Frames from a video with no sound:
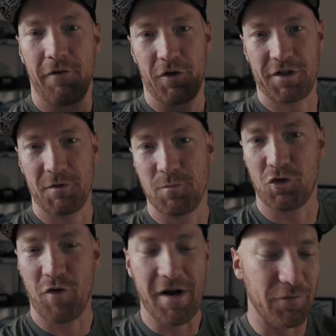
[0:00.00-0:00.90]
I've got so much more
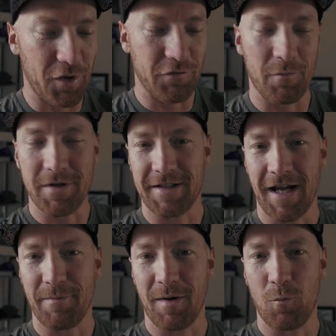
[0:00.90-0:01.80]
great footage from this
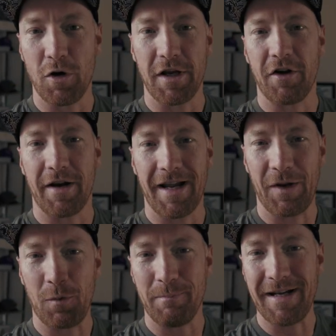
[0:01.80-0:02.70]
day, but I'm working on a
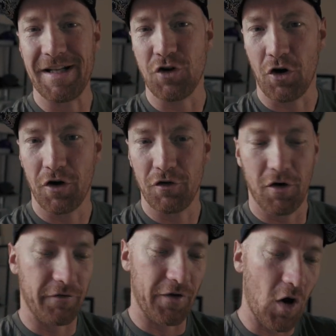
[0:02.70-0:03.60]
little mini doco
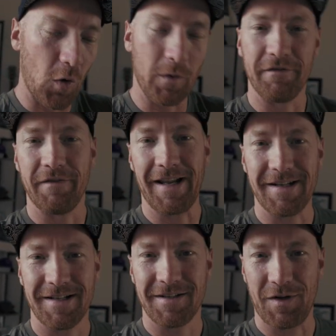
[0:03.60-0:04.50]
of the whole
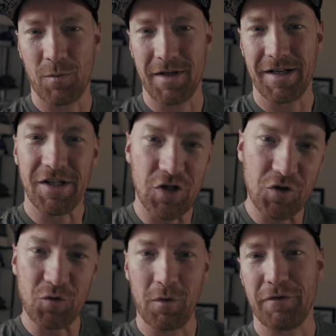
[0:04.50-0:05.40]
event. So I don't want to
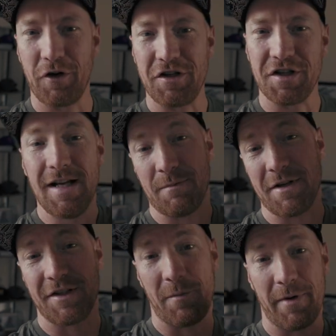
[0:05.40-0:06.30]
use all the footage. So I'm going
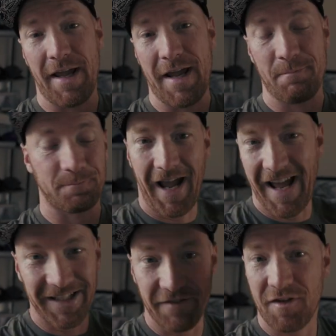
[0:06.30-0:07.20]
to stop it there
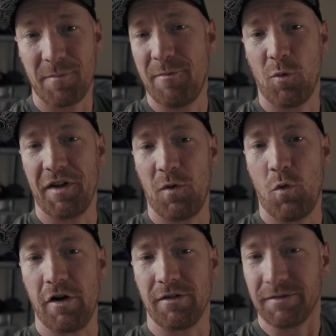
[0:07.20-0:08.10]
and give the people what they
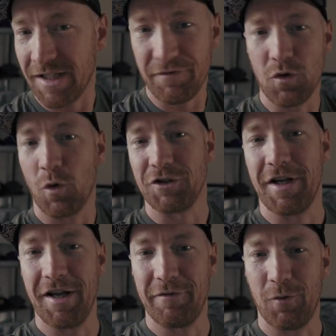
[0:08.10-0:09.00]
want. Give you what you're
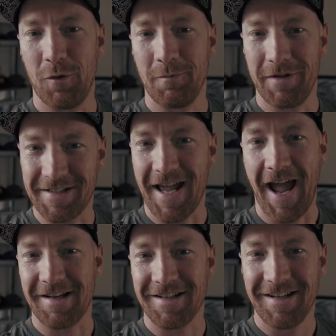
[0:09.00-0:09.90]
here for, the
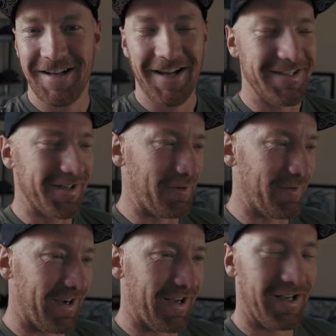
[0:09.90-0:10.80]
tat.
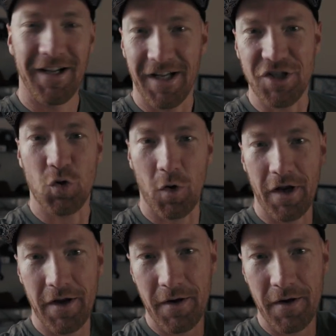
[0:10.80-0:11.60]
So enjoy.